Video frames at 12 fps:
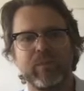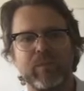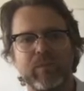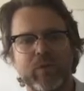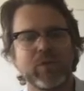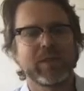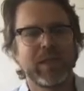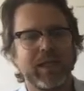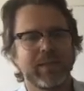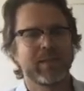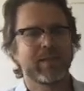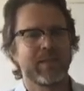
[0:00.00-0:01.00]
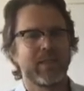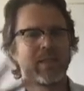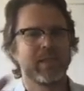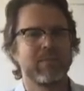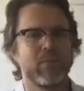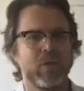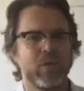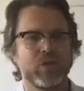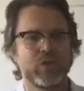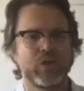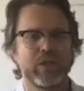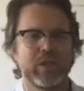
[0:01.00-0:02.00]
you start to see
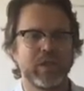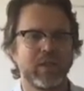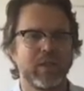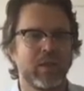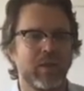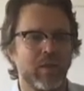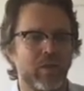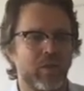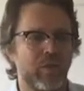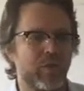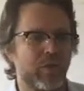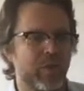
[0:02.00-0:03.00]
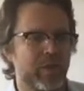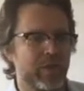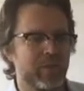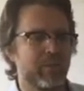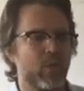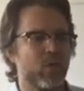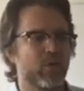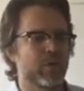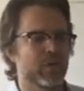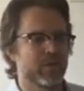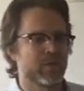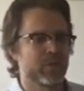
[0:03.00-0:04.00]
emerging the
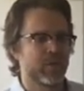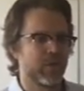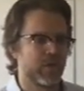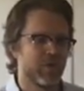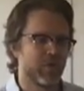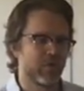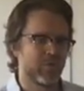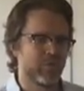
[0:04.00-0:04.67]
importance of